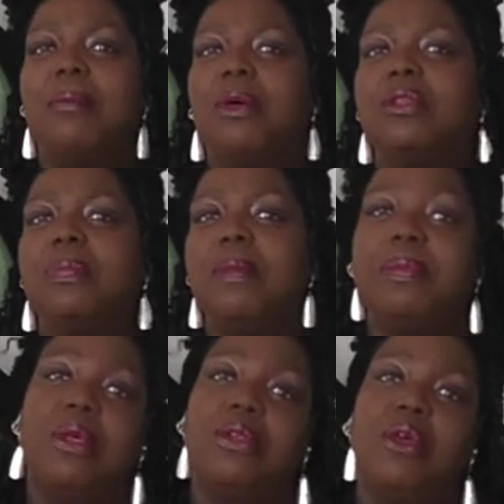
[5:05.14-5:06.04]
most
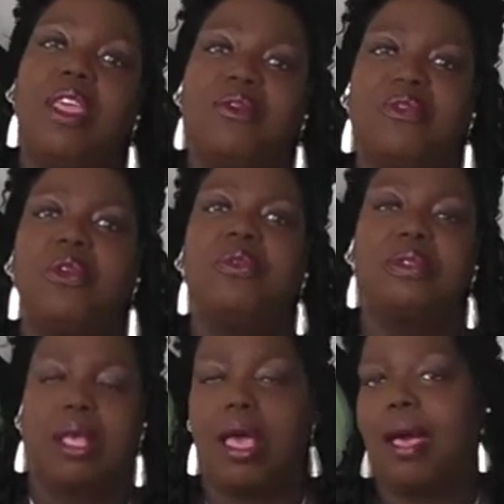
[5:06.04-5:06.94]
people don't know that
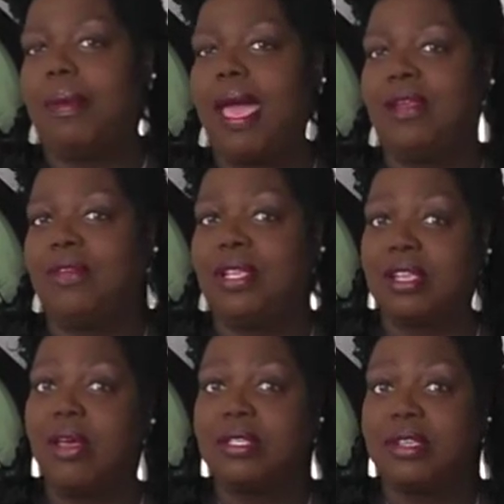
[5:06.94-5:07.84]
fruits are
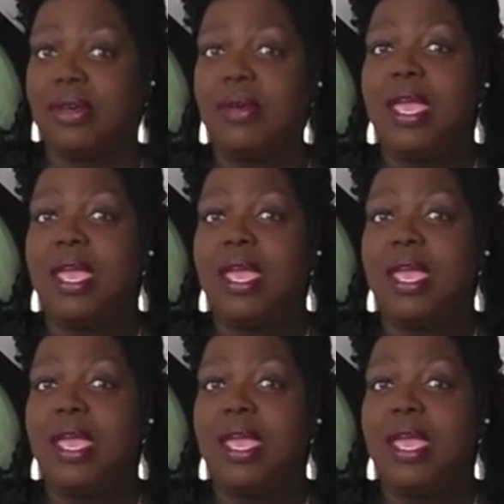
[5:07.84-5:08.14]
carbohydrates also.